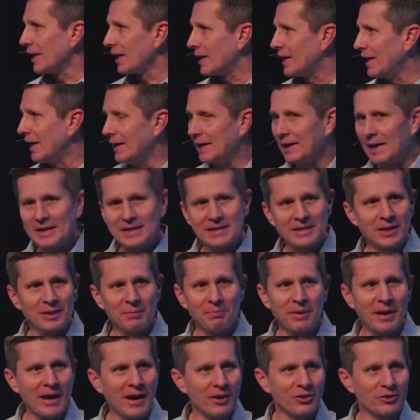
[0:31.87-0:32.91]
gained like 10
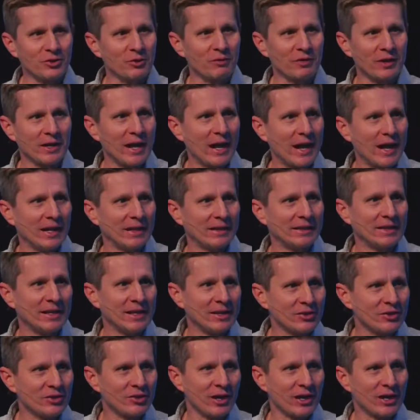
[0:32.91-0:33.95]
pounds over the
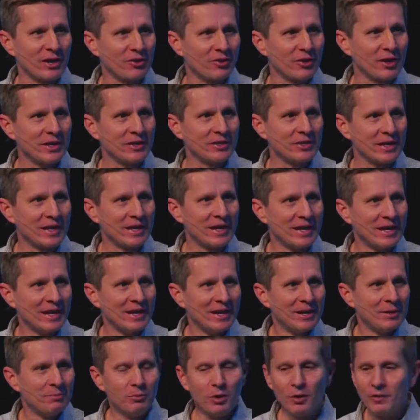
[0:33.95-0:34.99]
holidays, kind of crazy.
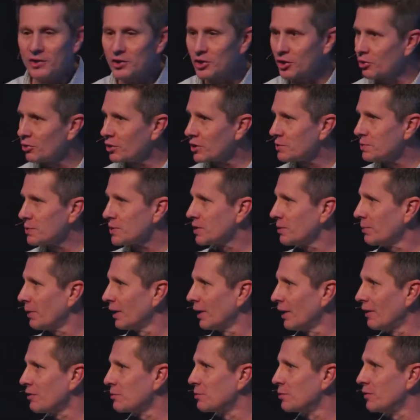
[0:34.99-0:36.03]
Movies of Christmas, anybody
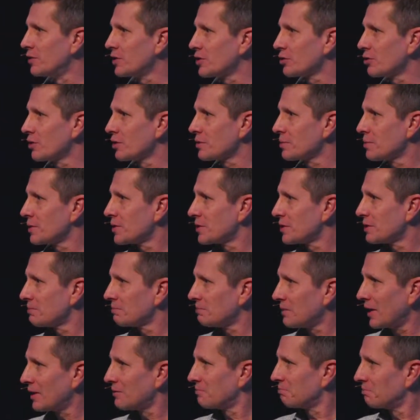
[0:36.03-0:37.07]
love the movies of Christmas?
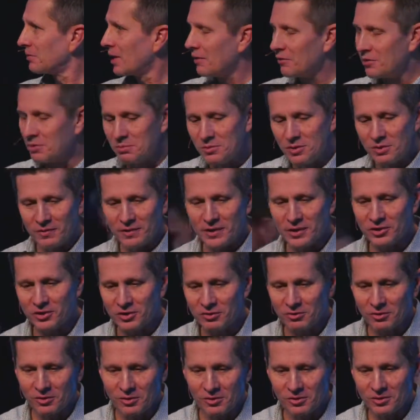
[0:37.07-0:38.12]
I love the movies,
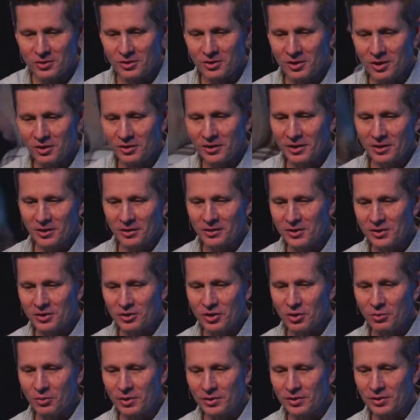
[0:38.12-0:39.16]
Scrooge, and all the other things
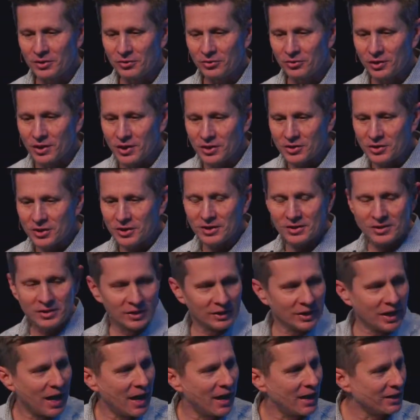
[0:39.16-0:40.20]
go with it. Traditions, the
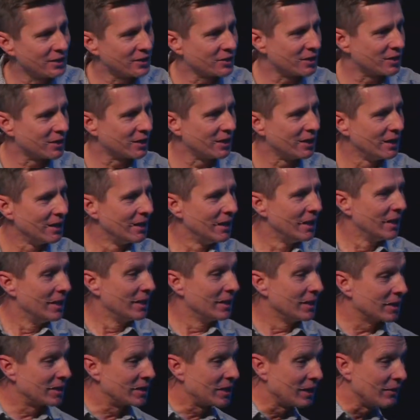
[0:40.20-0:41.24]
lights, the
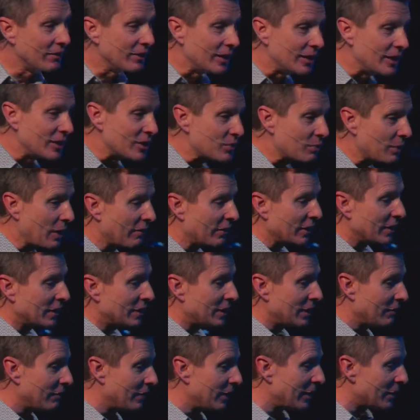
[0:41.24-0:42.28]
nativities. We have a
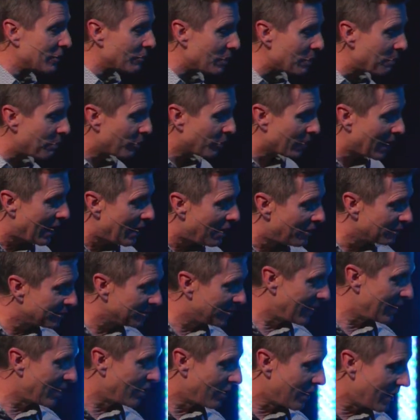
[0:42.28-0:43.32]
nativity that we put out
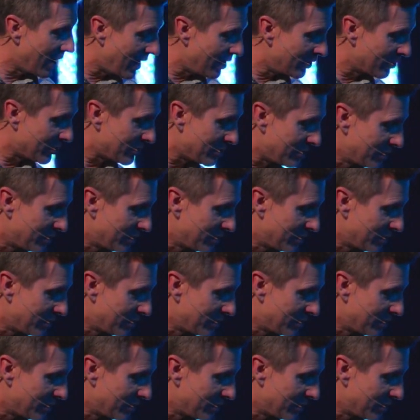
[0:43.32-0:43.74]
at our house